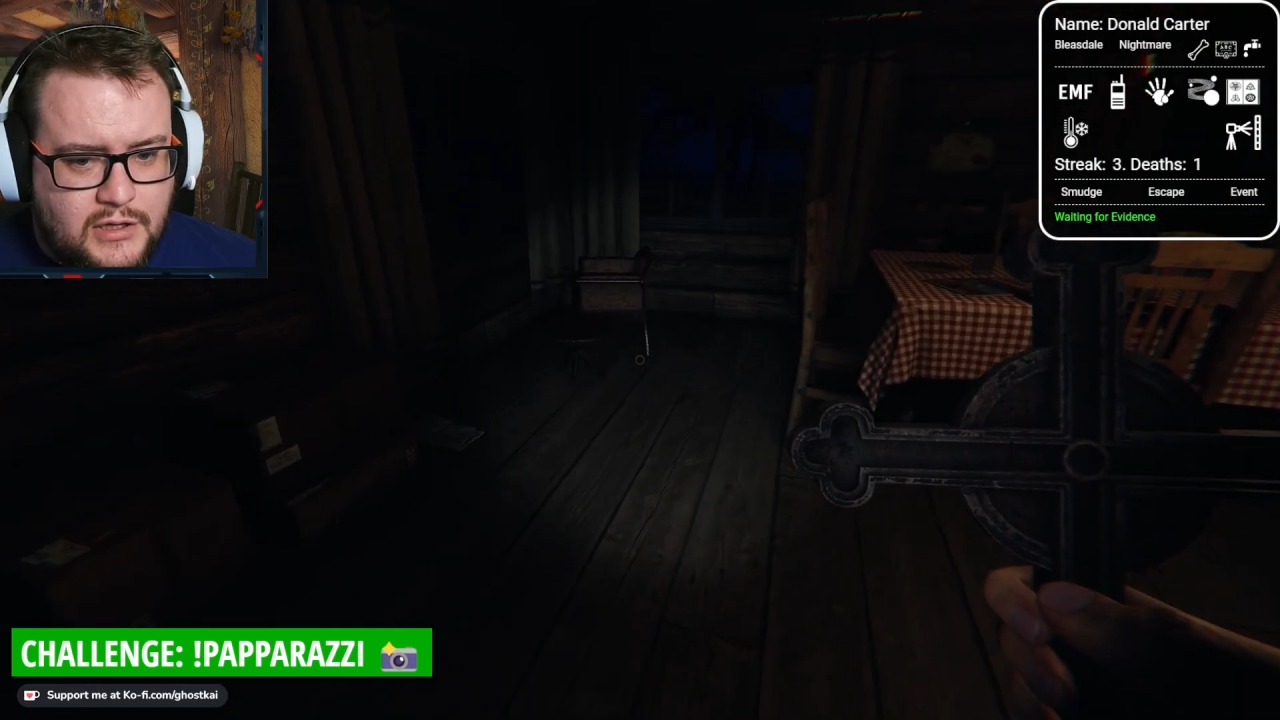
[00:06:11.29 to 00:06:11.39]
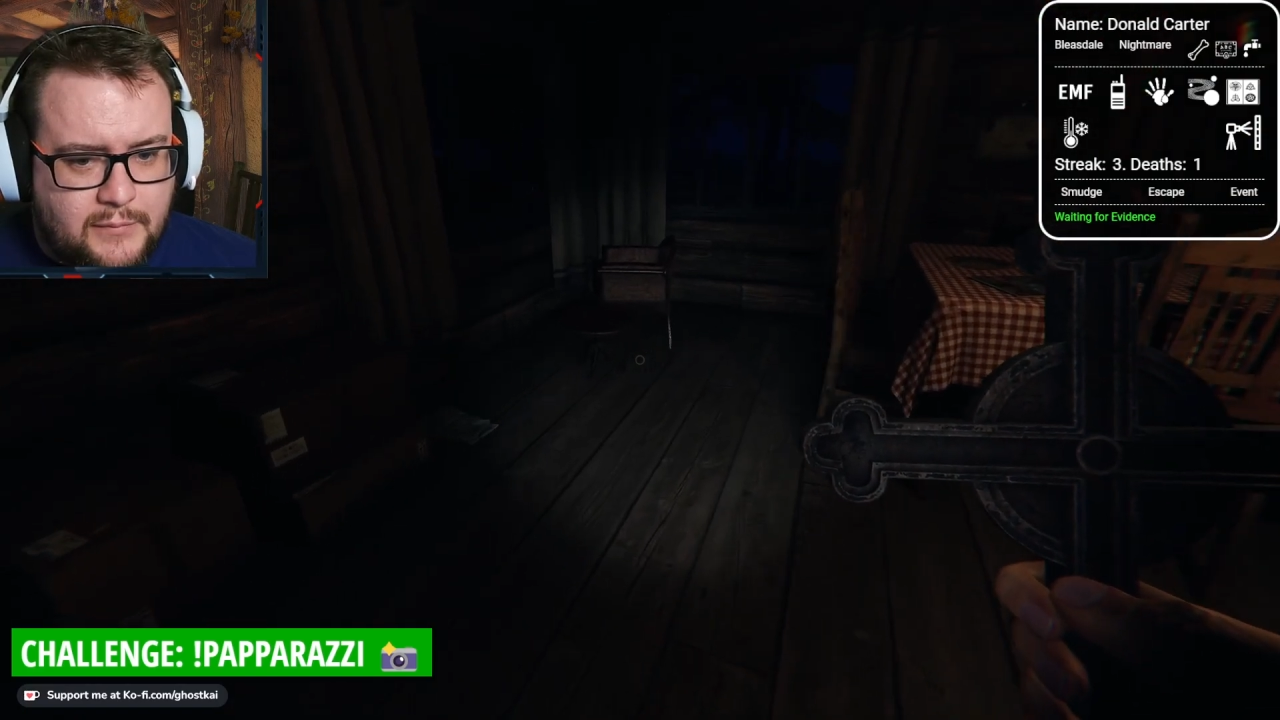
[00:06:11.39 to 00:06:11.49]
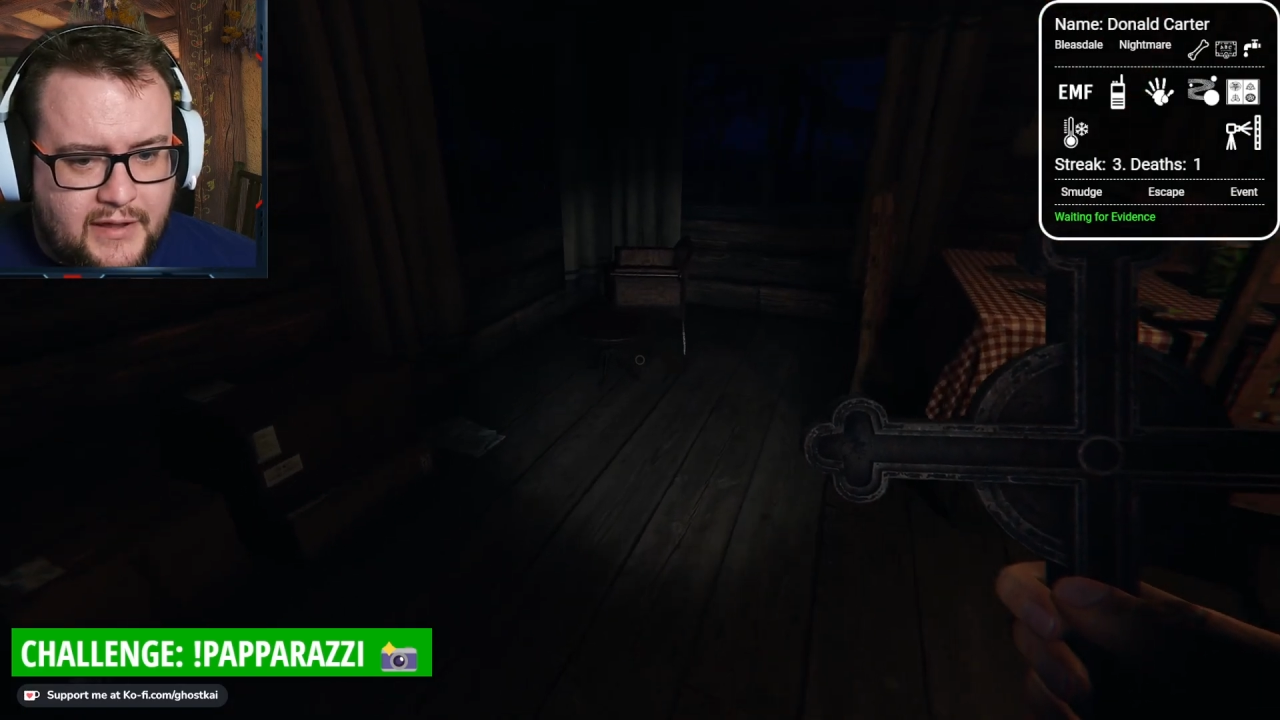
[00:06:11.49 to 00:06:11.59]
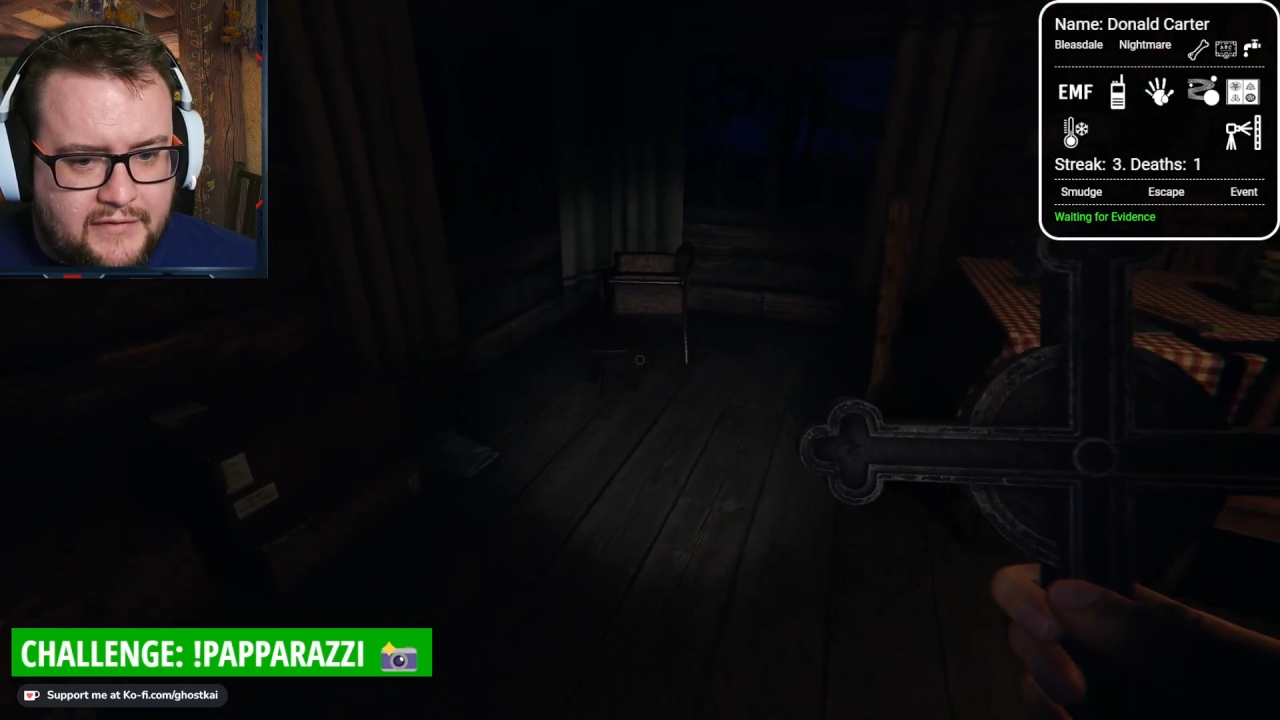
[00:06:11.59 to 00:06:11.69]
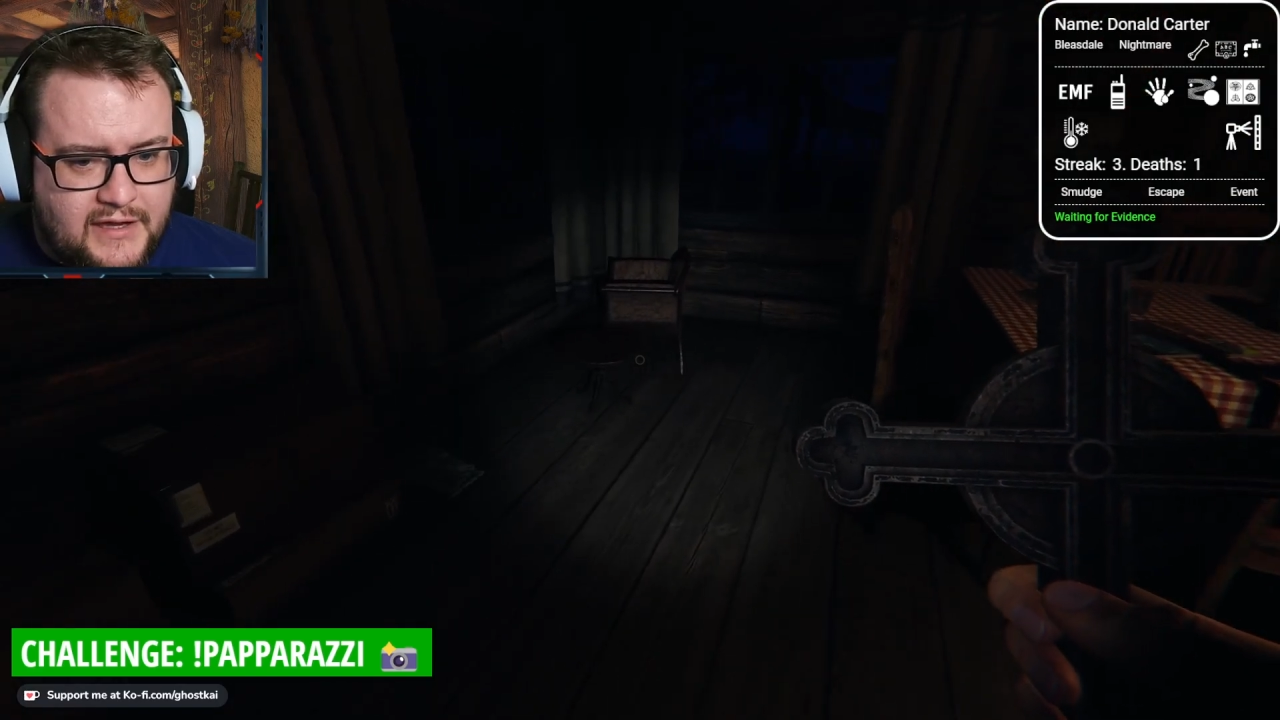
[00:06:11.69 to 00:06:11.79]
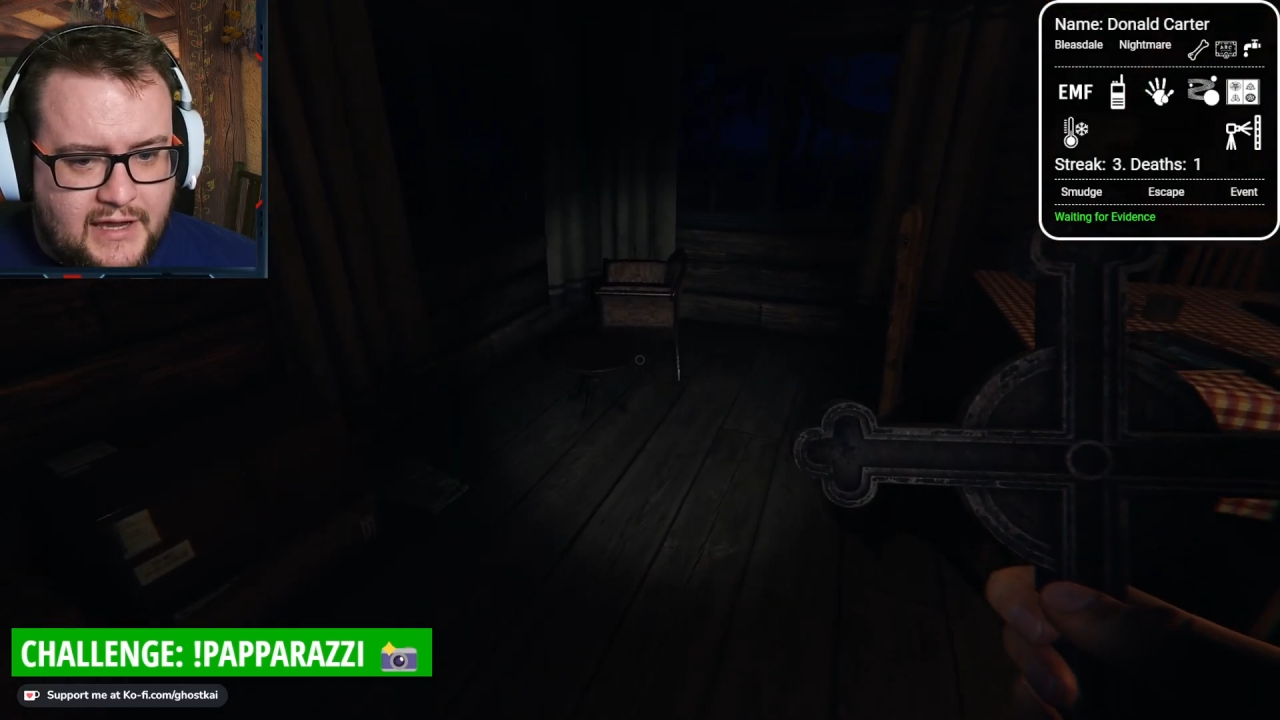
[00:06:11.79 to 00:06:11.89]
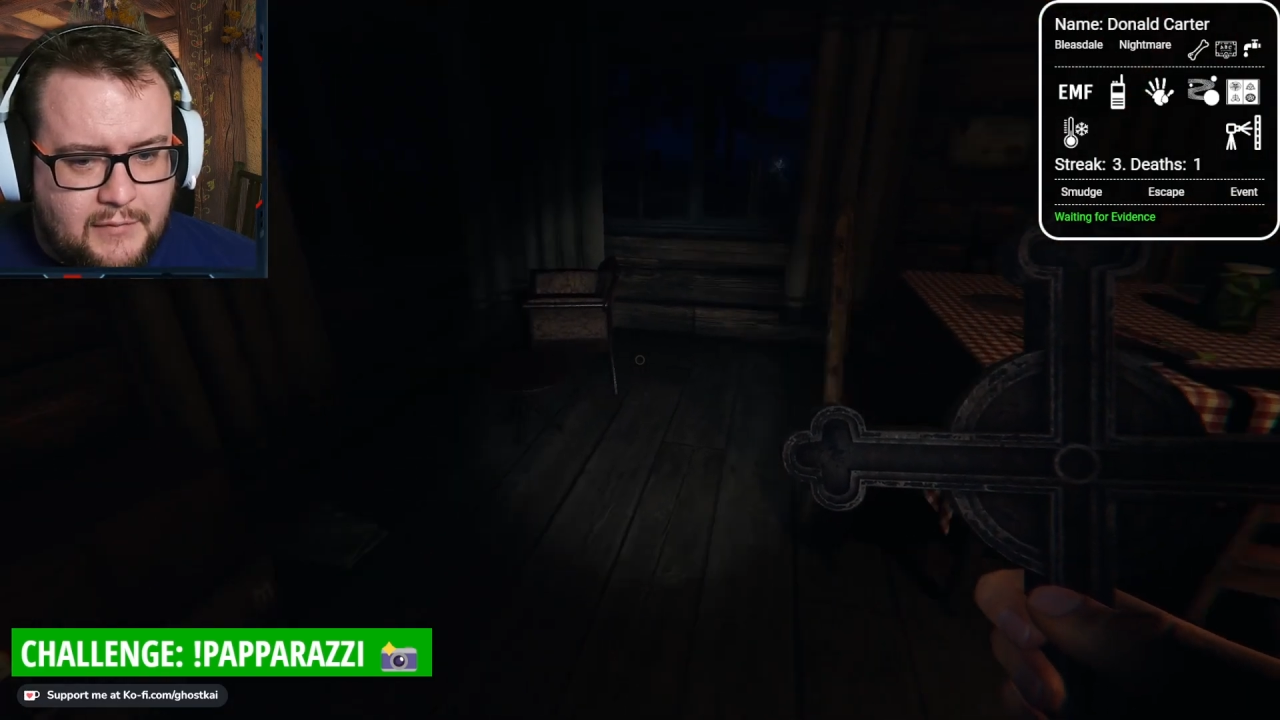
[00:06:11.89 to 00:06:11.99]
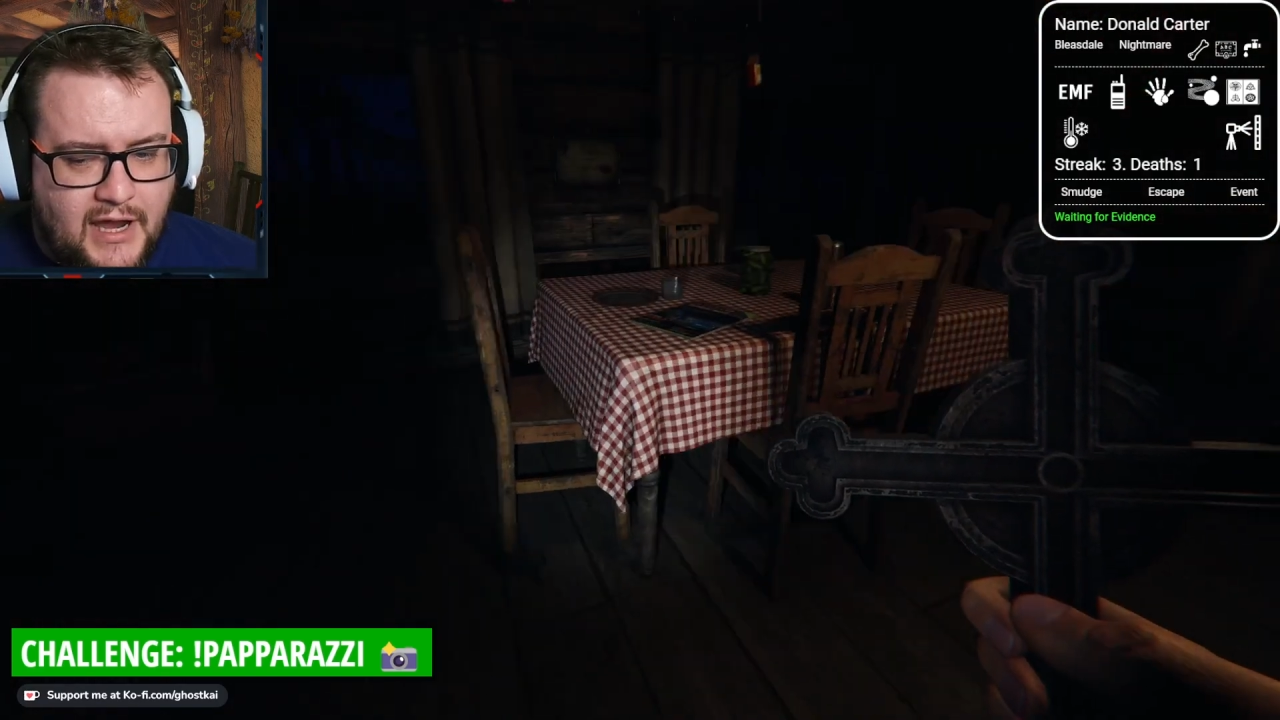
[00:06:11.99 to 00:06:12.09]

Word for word: about the game.